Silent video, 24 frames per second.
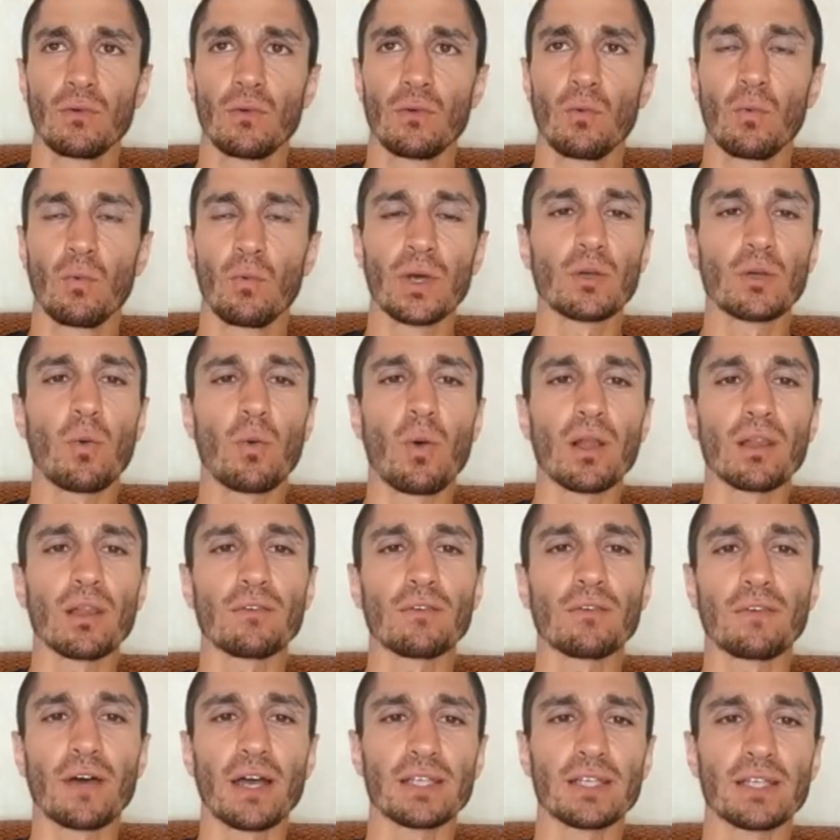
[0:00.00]
What
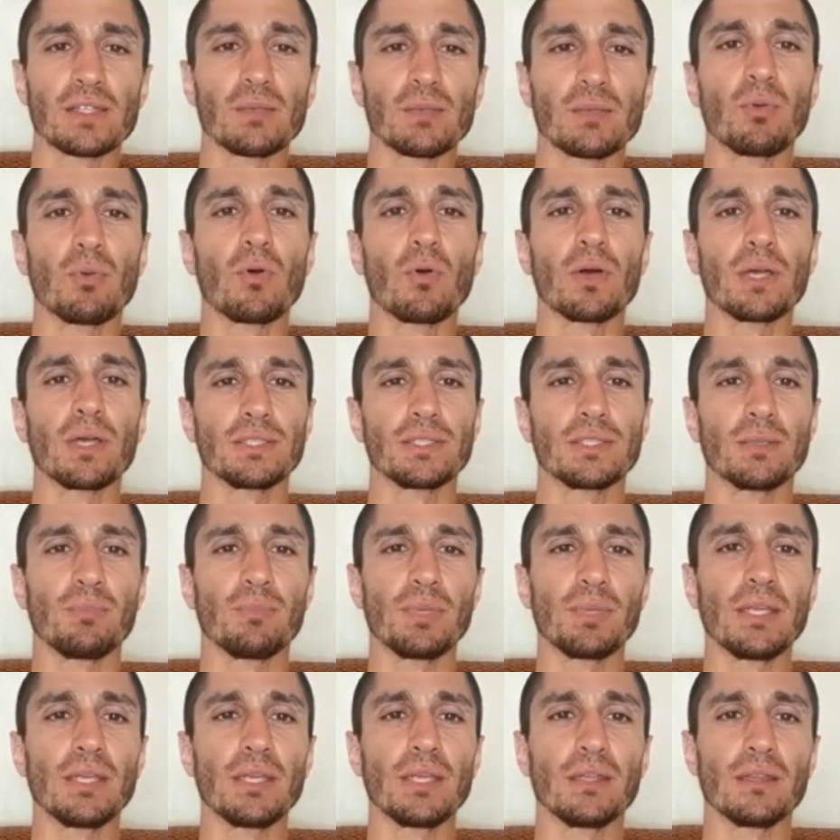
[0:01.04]
qualifies a boy to
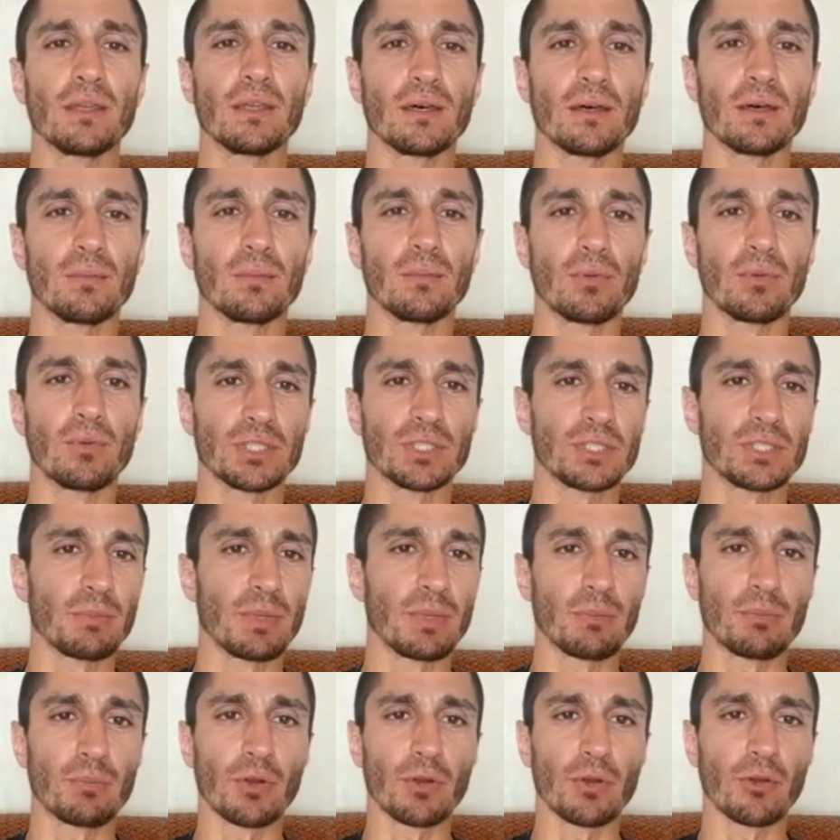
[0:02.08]
be in the Boys to
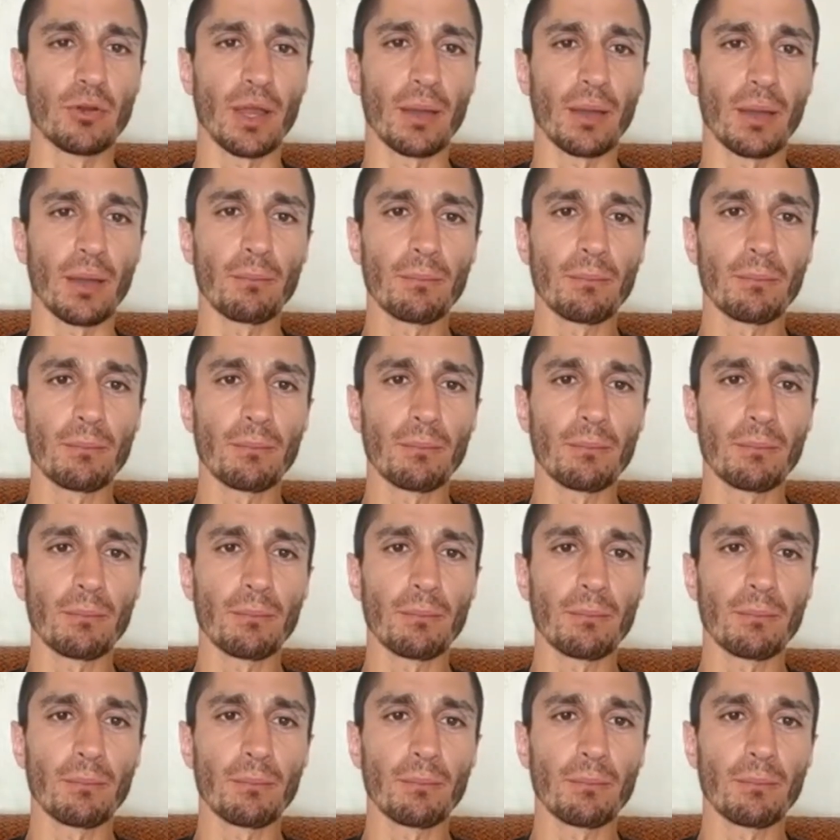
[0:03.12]
Men program?